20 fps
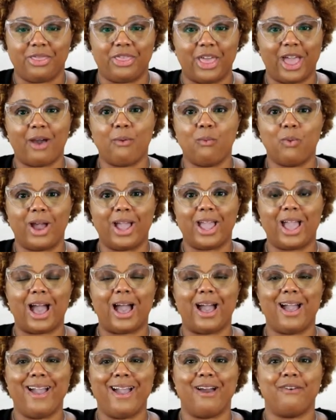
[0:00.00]
That way
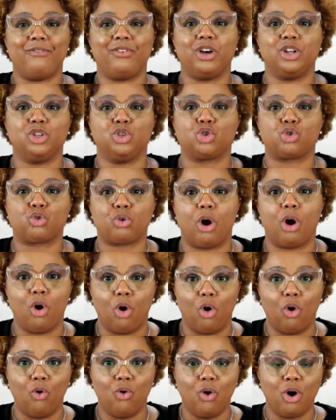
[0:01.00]
I have
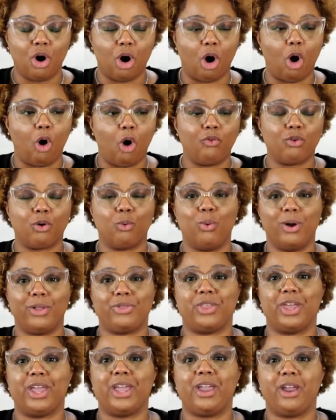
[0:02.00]
control over
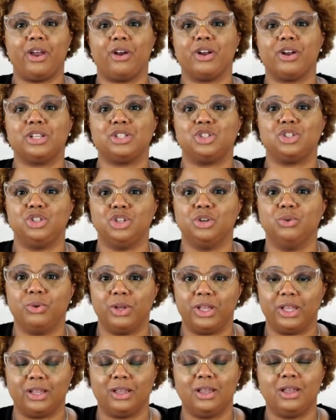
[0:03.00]
what the hair is
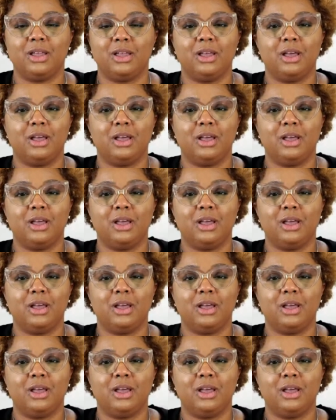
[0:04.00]
doing.